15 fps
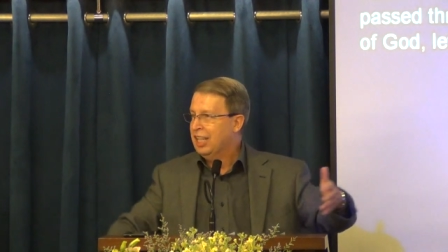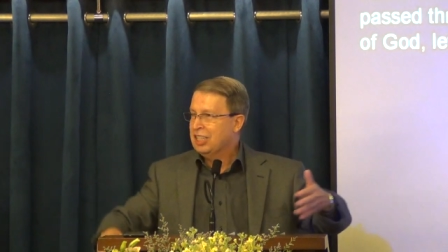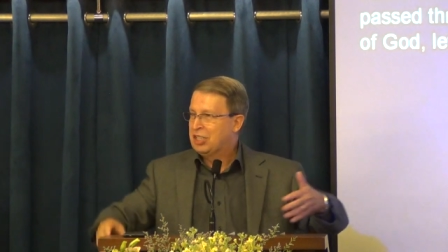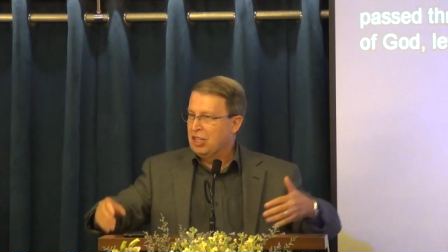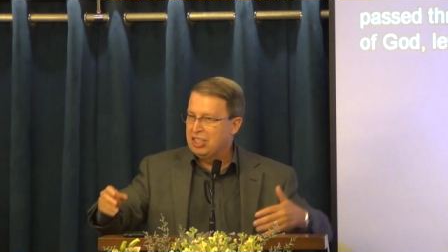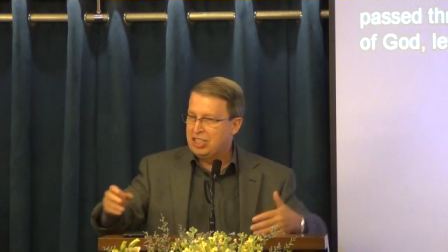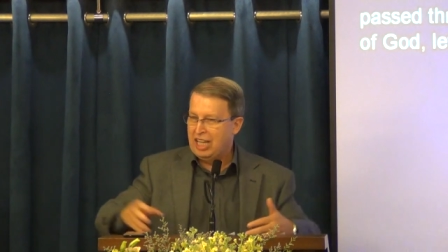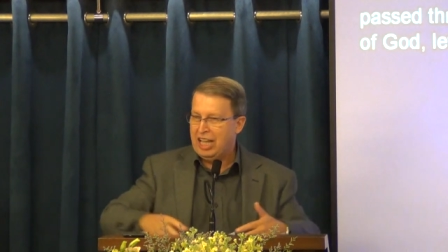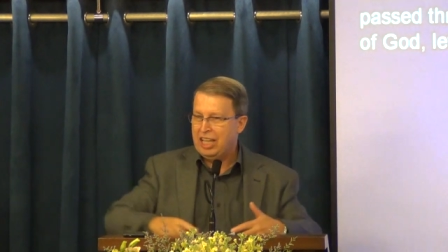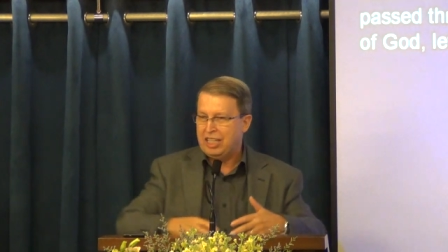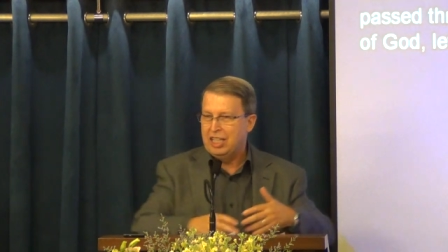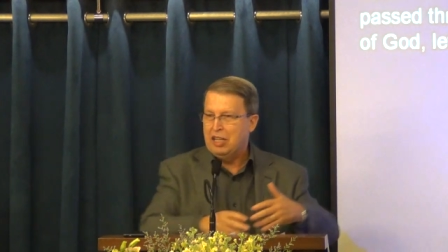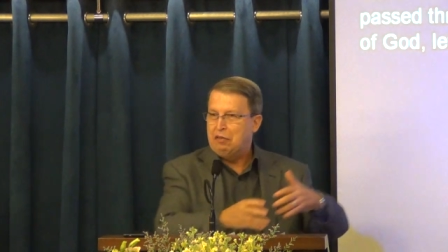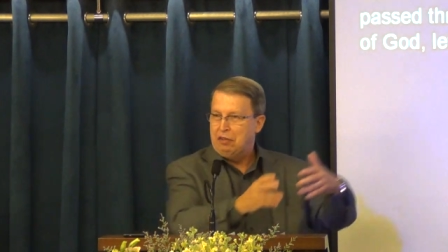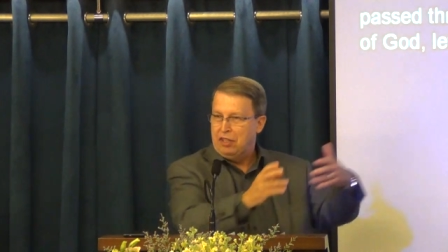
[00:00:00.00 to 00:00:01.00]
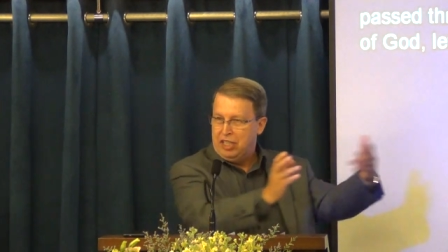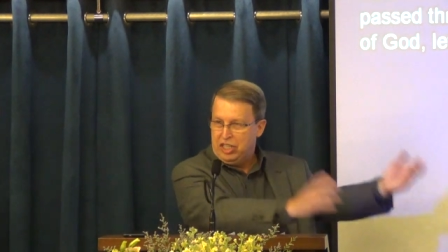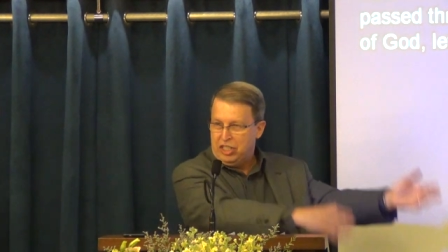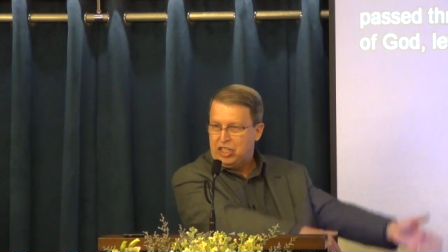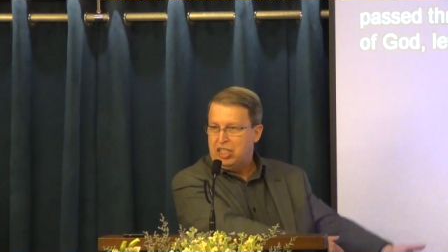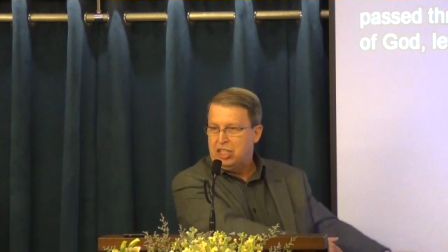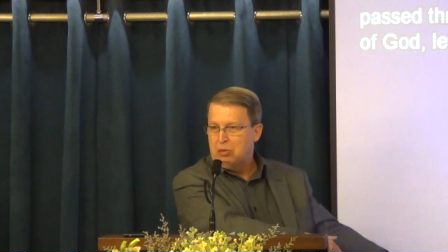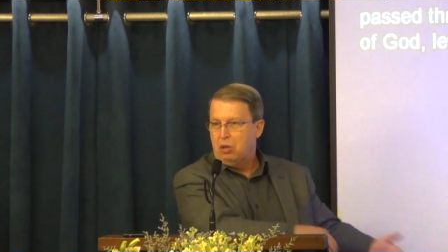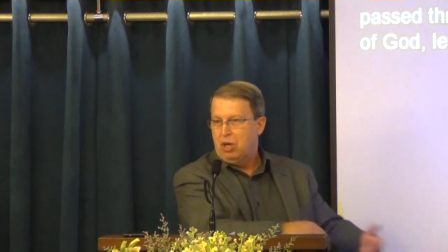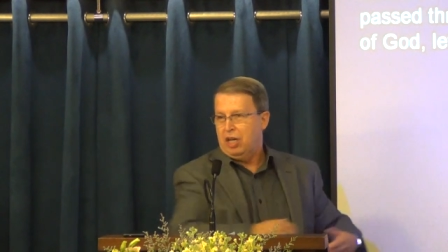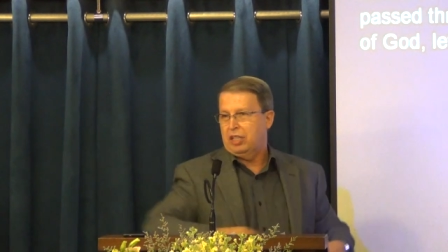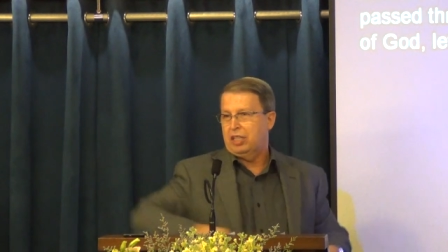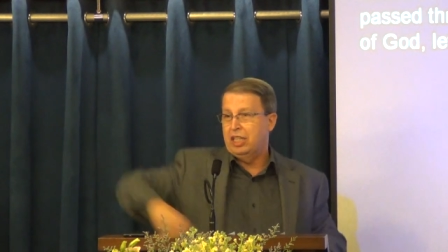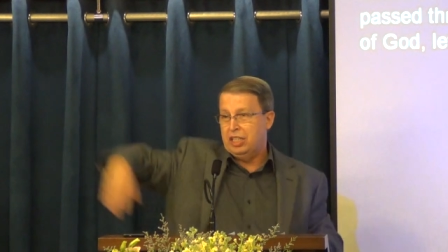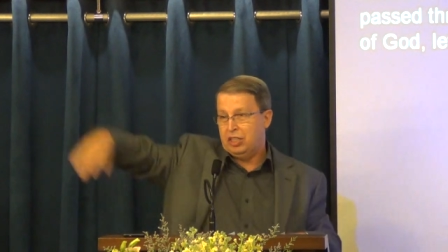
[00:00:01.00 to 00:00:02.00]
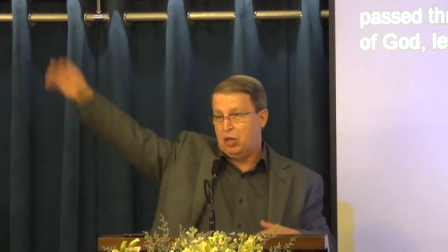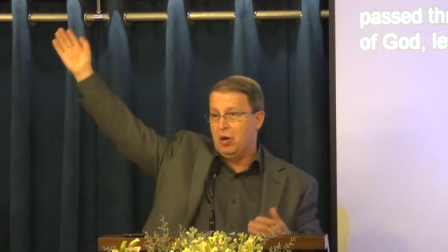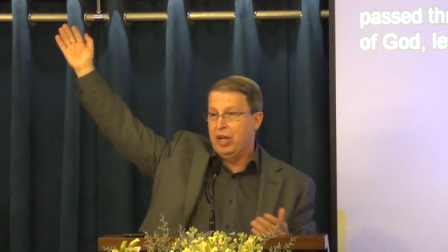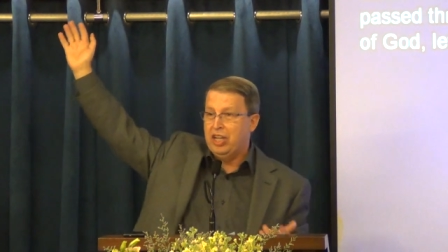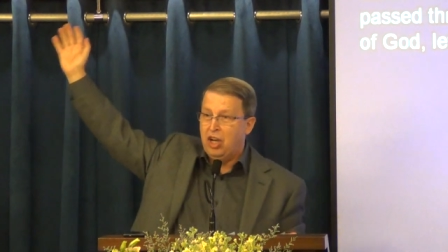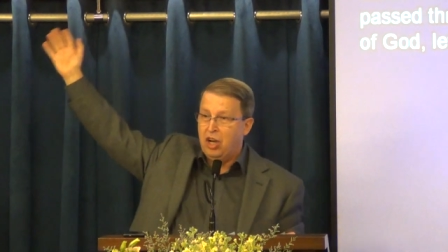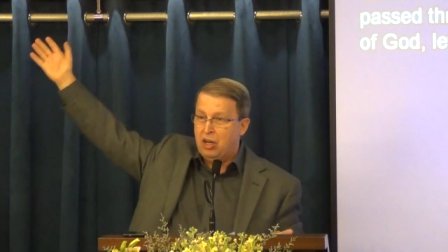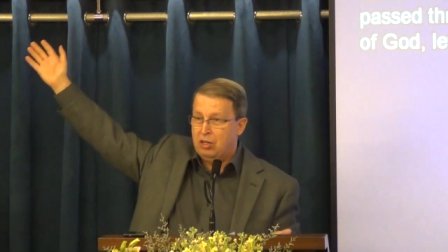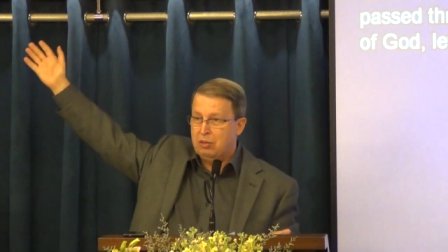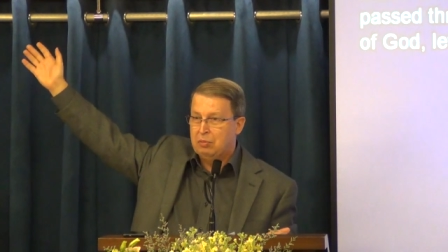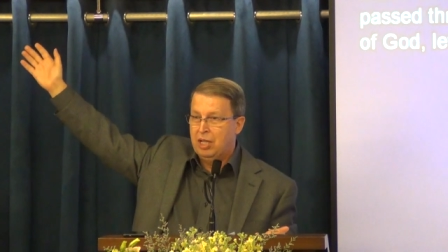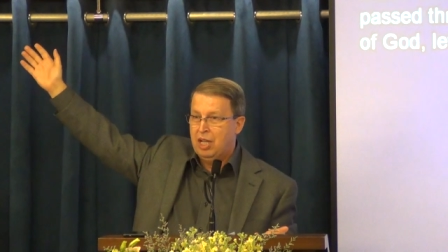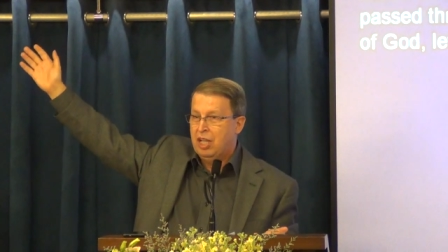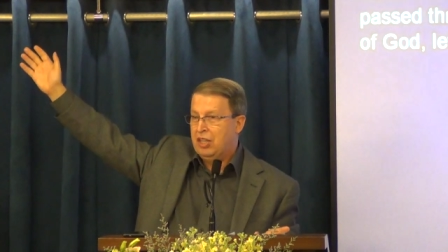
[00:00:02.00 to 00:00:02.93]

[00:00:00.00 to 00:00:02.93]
So it's like he finished his work, he's going home.